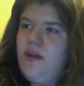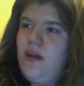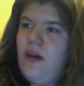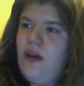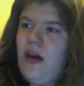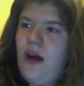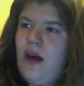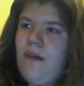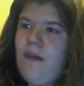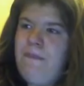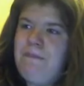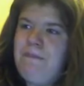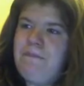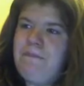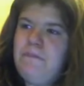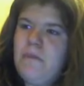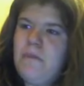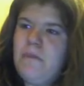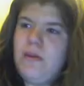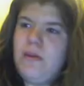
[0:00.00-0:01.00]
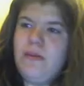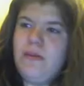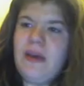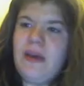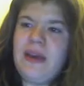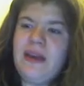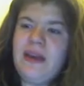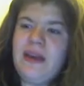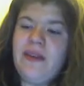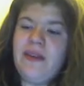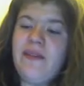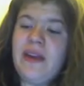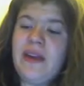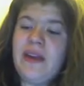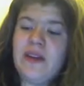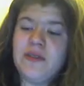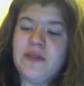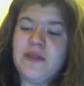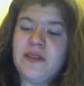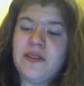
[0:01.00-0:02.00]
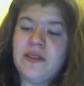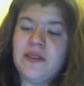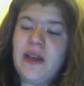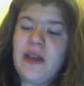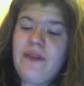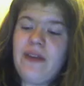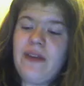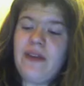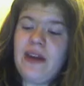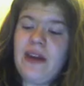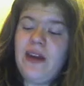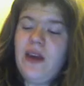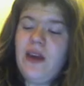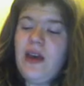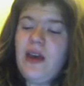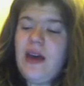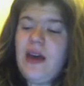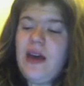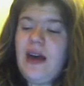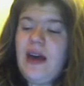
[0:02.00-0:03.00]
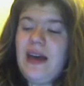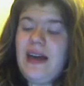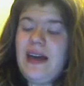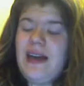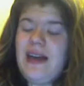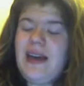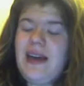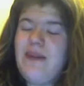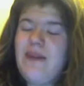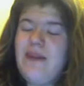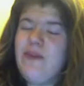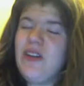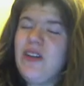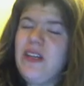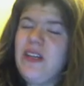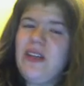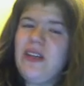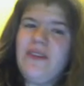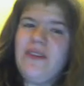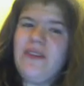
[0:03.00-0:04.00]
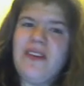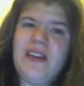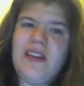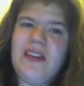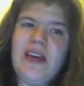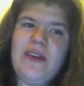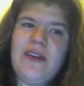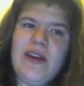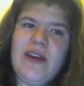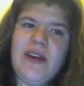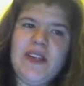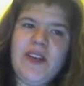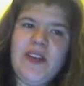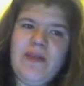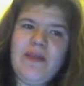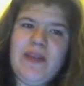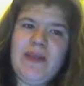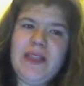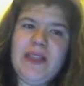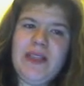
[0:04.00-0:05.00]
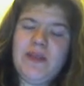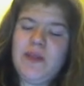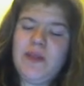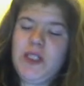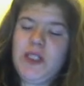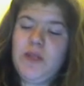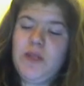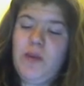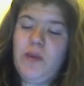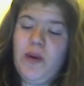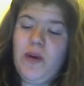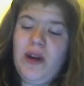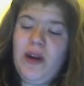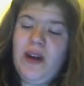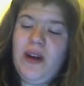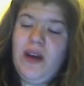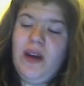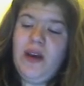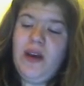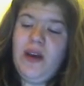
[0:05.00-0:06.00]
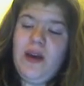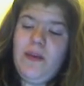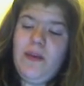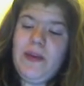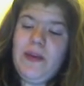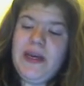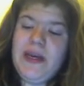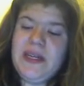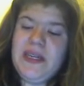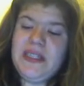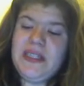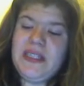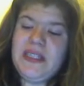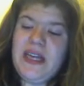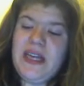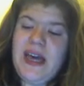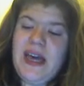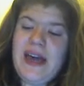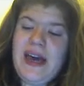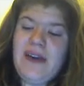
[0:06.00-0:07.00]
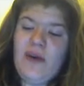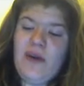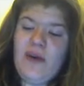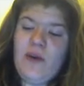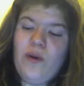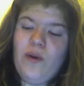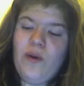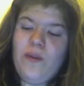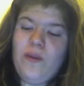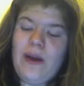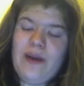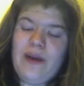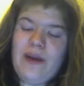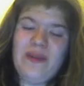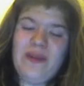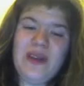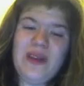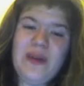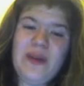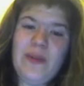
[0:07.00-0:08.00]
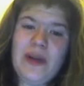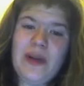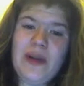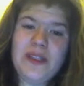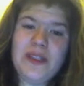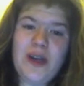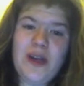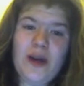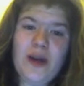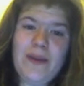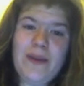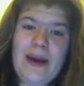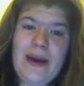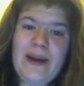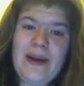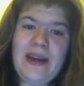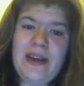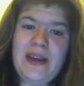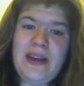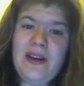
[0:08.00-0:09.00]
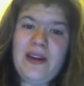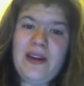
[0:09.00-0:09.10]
um, making the videos and stuff, and I, I'm really loving that you guys are giving me this much support because at home I really don't want to talk about it.